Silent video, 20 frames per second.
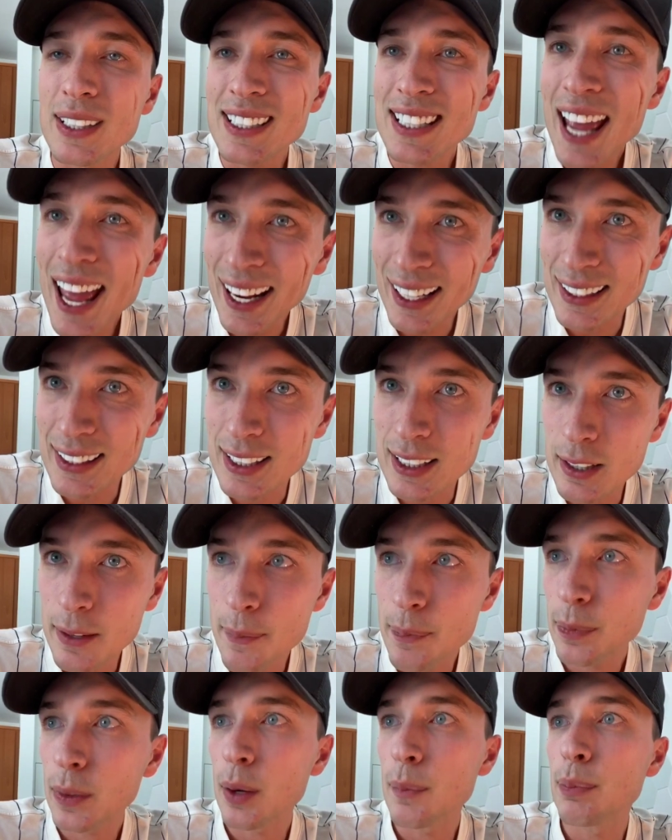
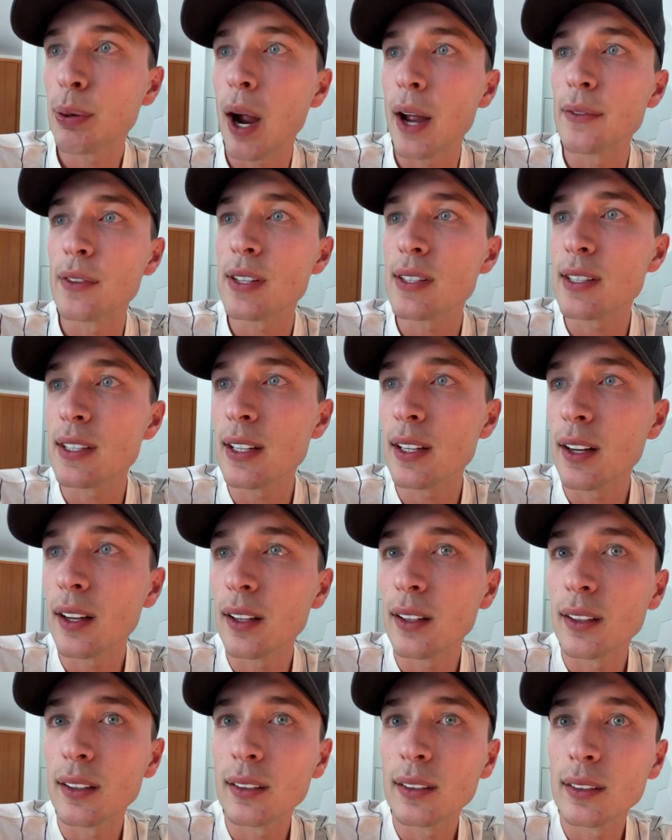protect
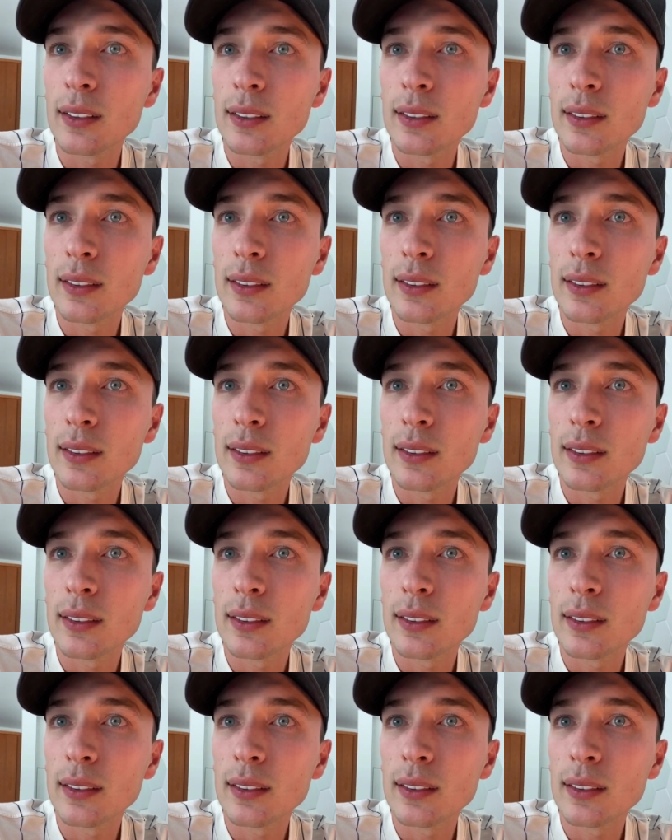privacy